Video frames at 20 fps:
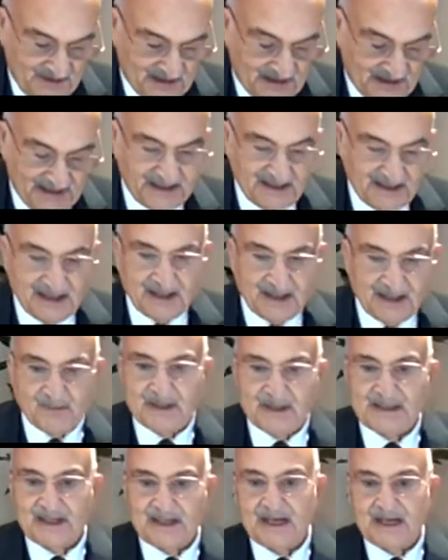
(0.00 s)
Adnan
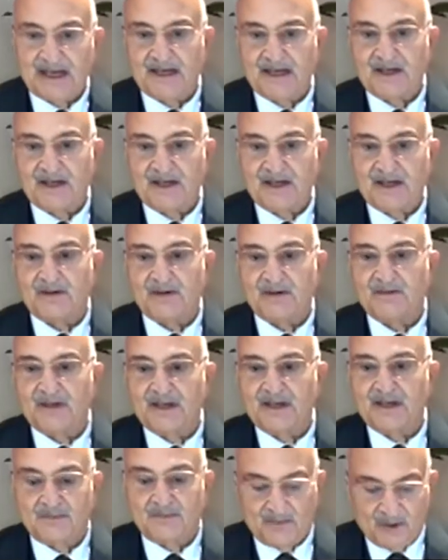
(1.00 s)
Badran of
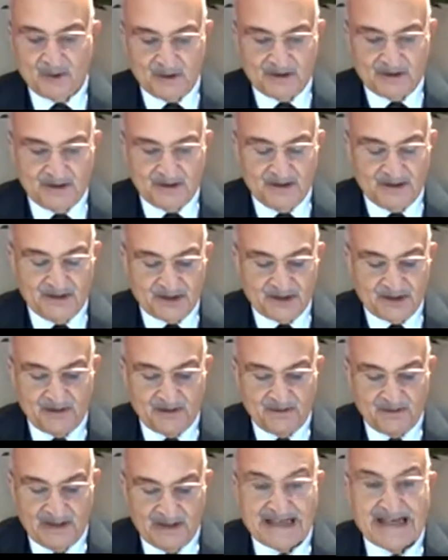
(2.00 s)
the importance
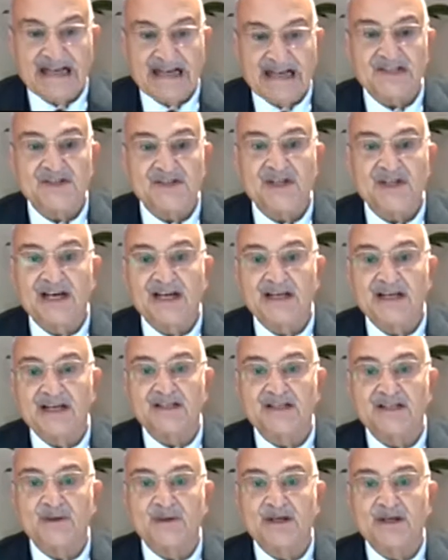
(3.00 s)
of the ASEAN
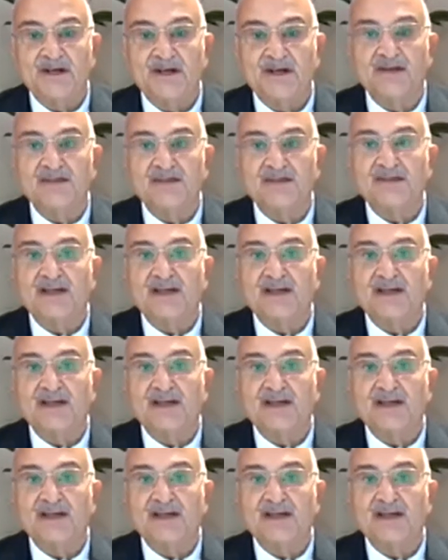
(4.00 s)
experience.